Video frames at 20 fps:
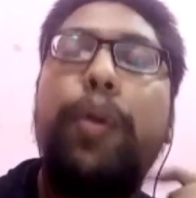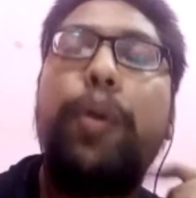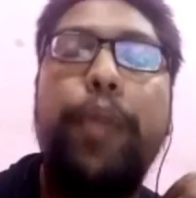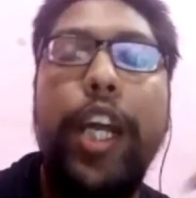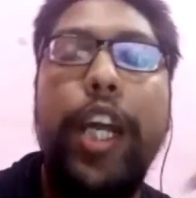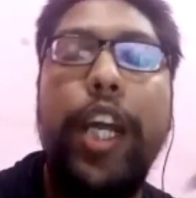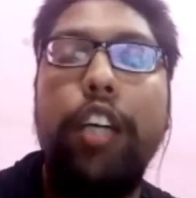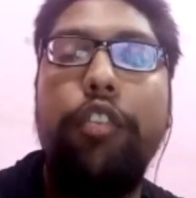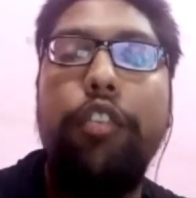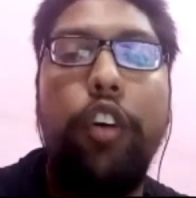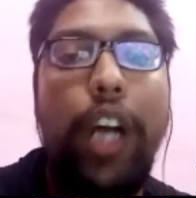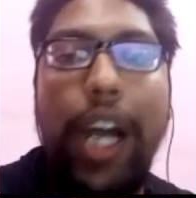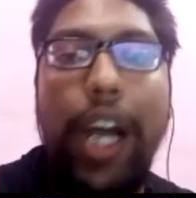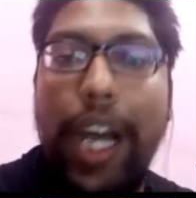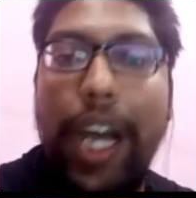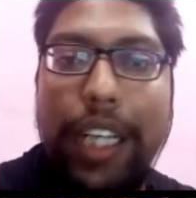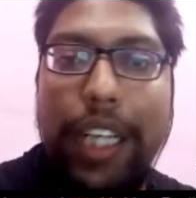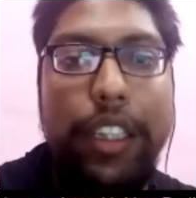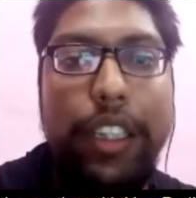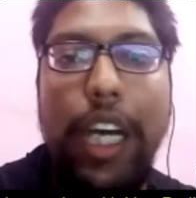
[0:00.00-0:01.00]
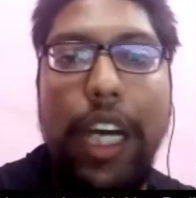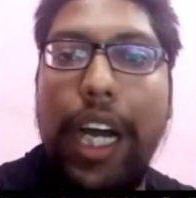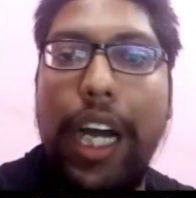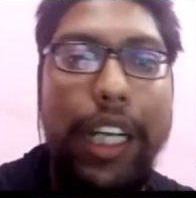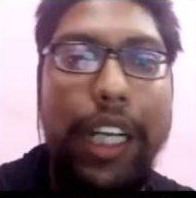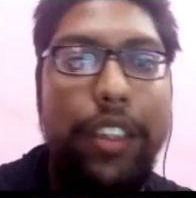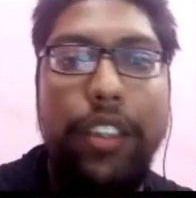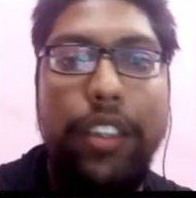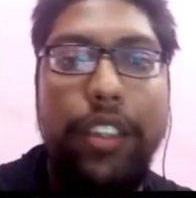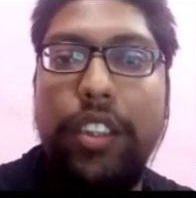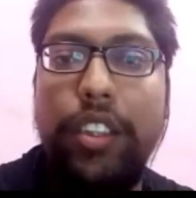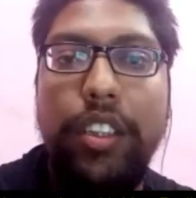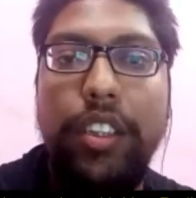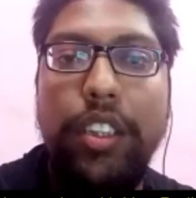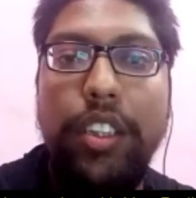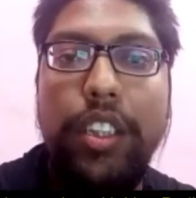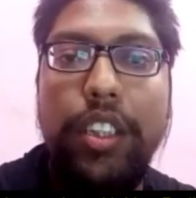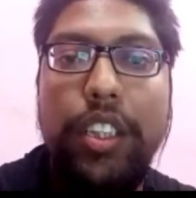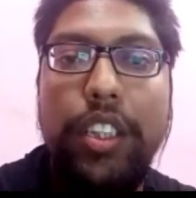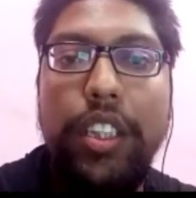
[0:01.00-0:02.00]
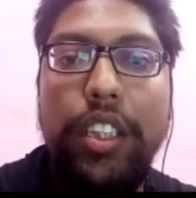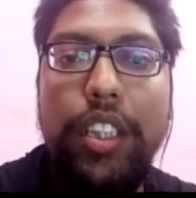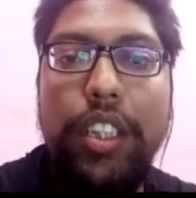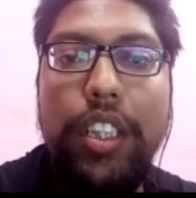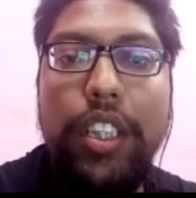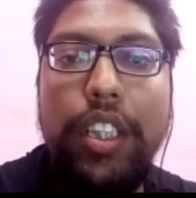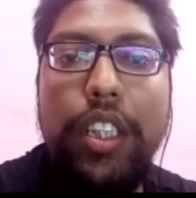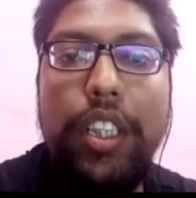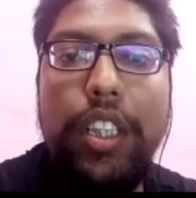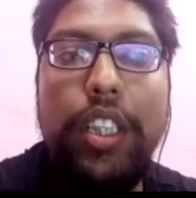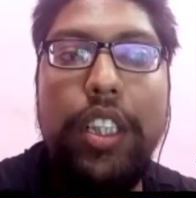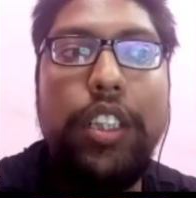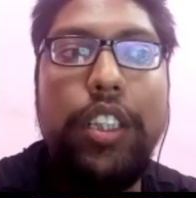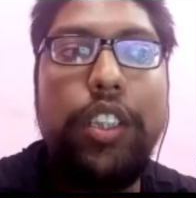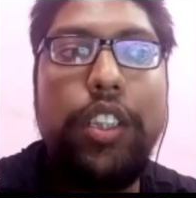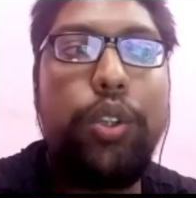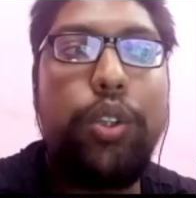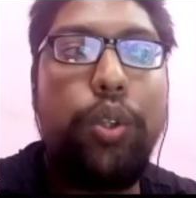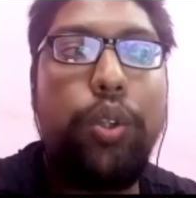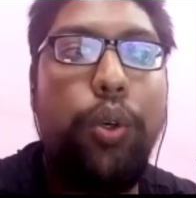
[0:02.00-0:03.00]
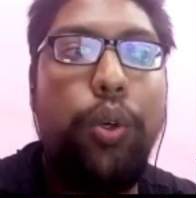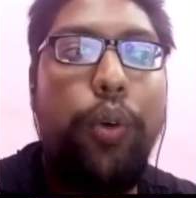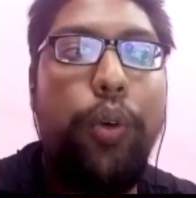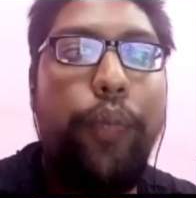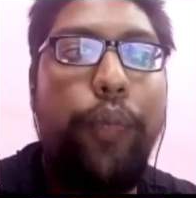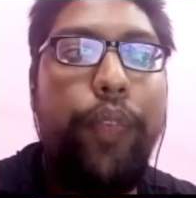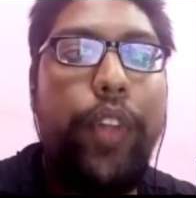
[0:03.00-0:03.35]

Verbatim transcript: was preparing for IELTS. So,